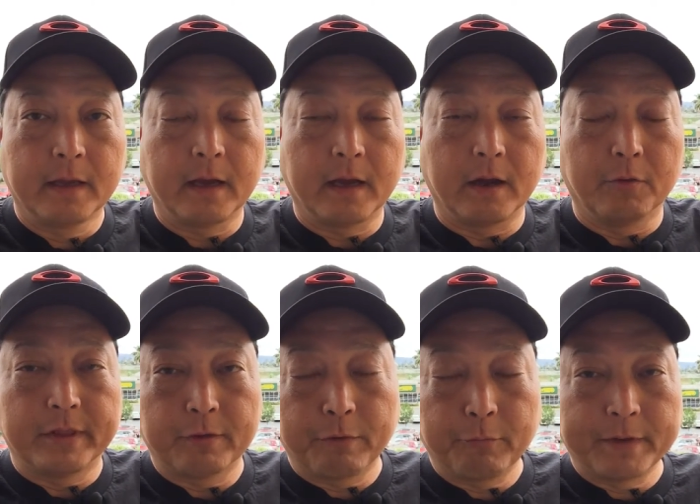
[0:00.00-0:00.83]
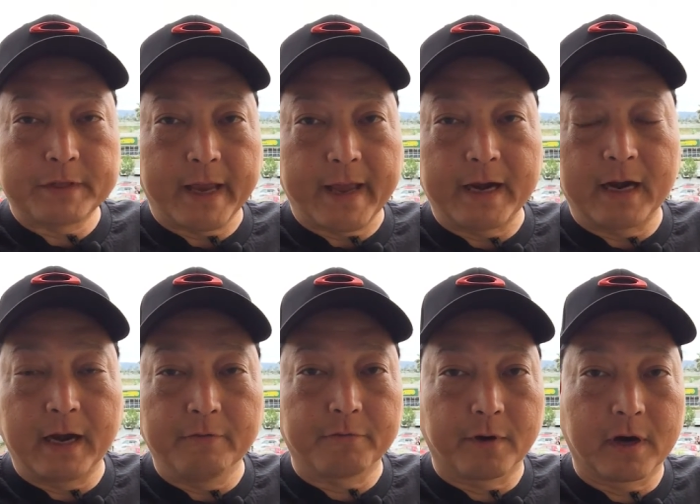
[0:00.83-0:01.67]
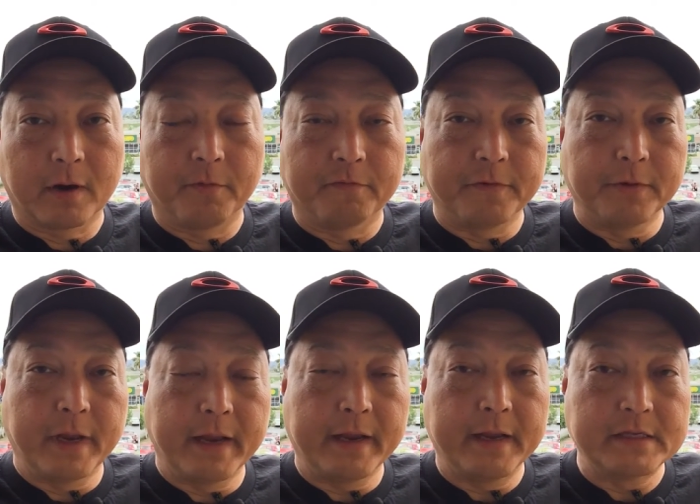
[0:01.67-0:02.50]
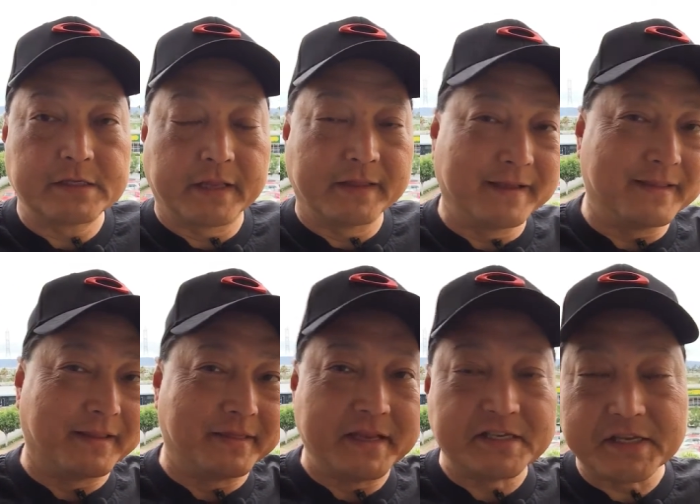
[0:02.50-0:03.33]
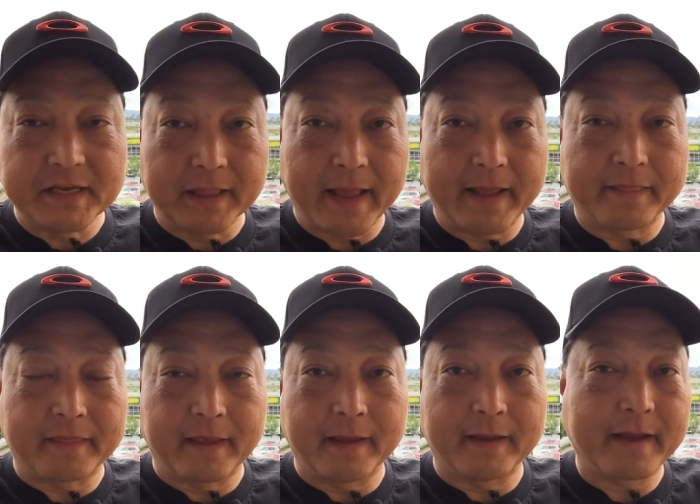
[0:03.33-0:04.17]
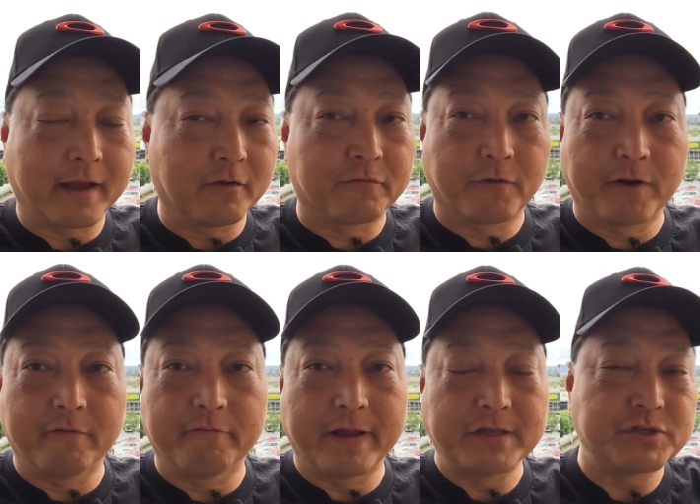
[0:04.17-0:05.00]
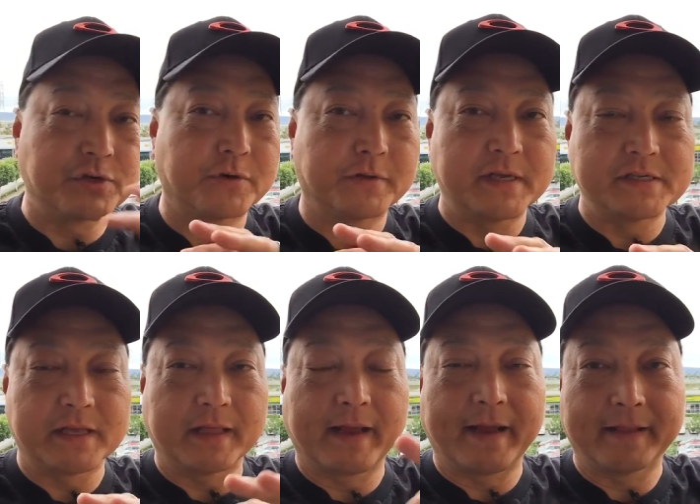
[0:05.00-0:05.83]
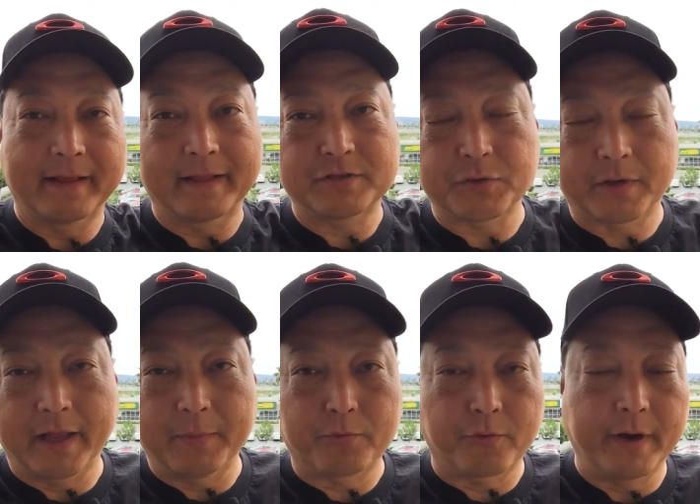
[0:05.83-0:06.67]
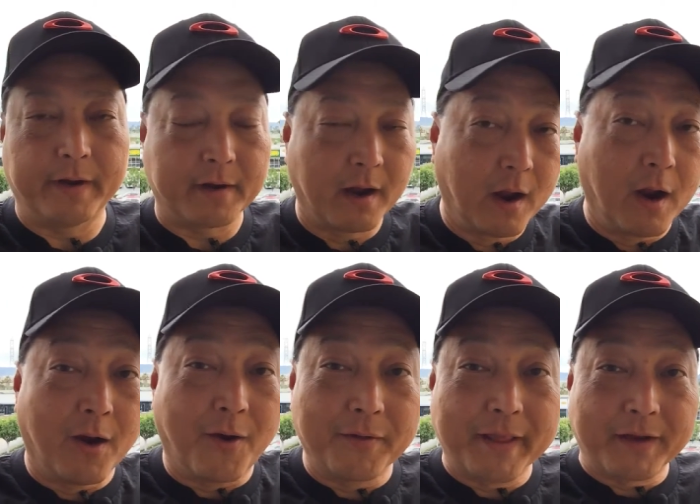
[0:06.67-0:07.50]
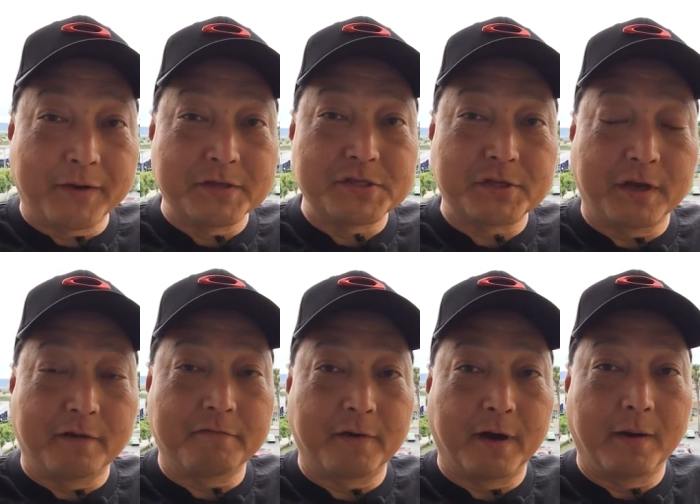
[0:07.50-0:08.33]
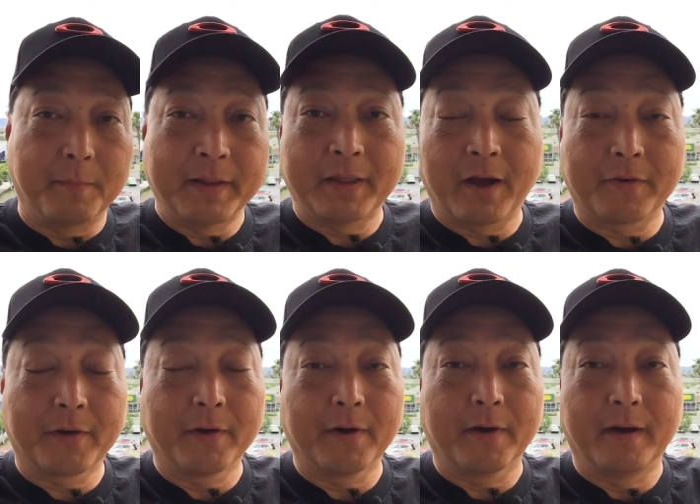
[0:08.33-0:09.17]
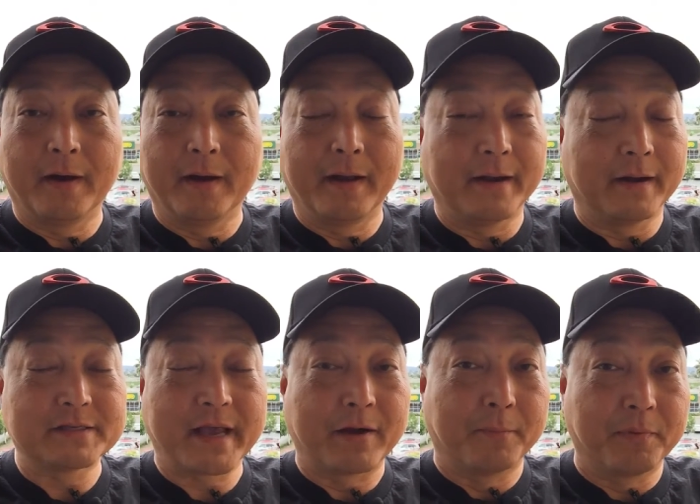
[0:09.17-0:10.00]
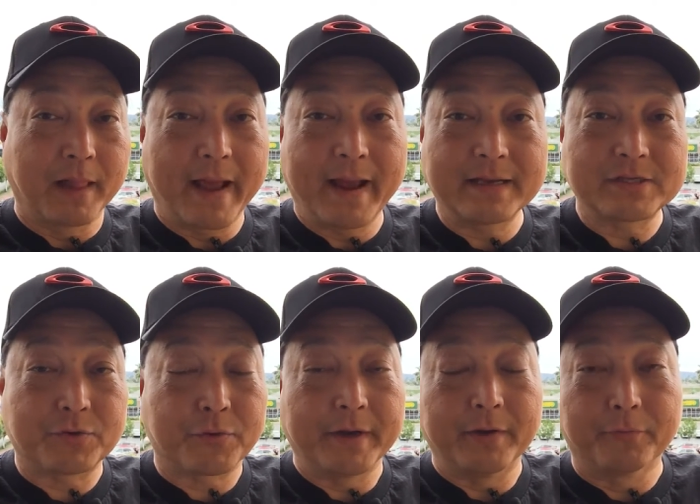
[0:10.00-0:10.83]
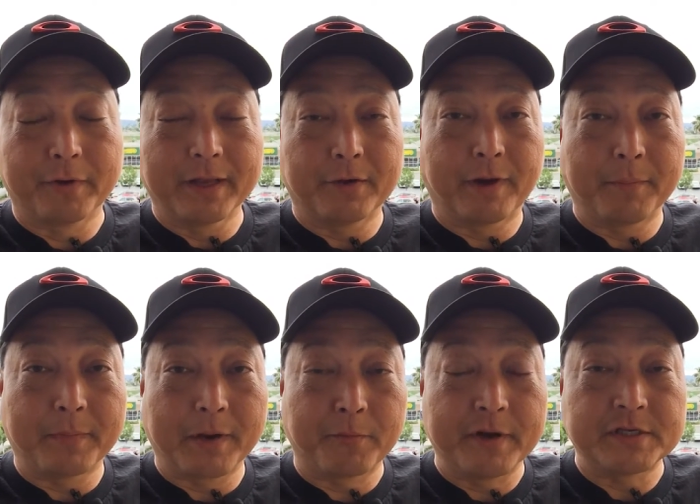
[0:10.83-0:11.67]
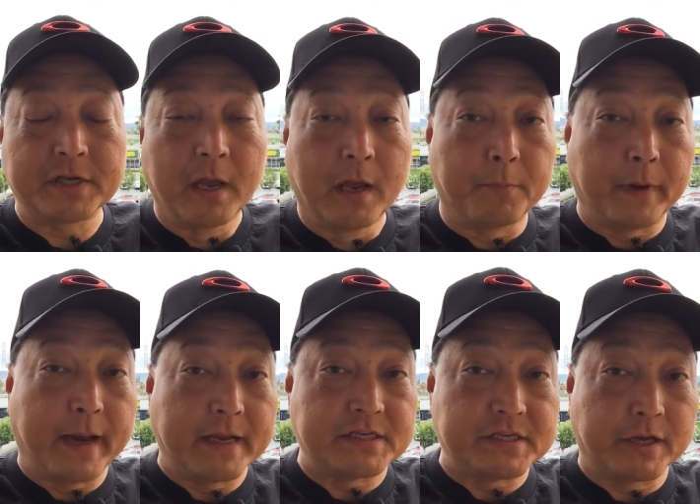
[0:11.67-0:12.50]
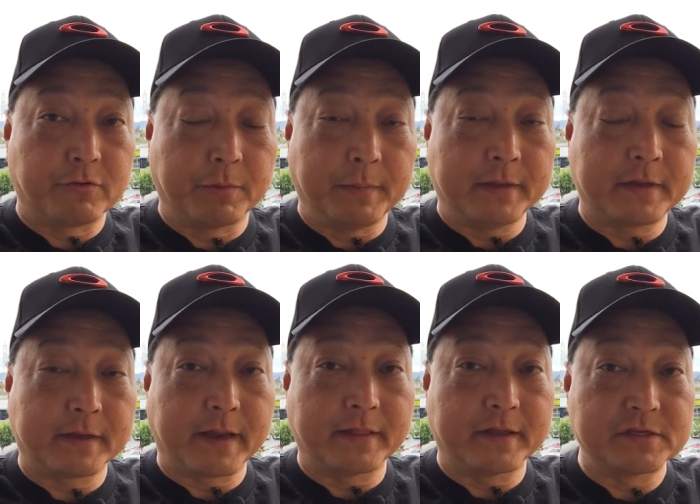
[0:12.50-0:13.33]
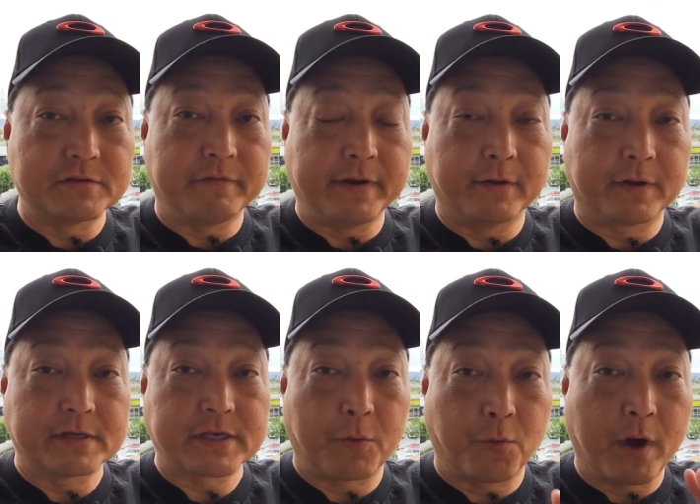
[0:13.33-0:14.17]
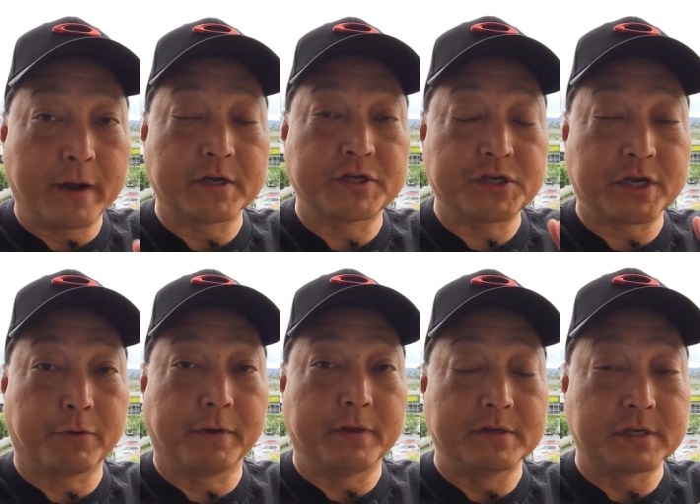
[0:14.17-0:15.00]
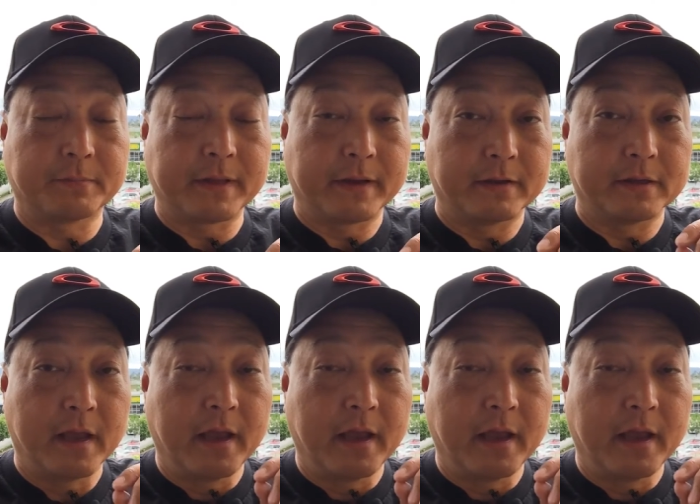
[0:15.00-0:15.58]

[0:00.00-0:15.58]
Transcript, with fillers: uh, then we went to Anaheim for a couple few days and did the Disneyland thing, California Adventure, Disneyland, Electric Light Parade, all that good stuff. Uh, my daughter uh, and us had a blast, created really great memories. But hey, stick with me to the end of this video because I want to share with you something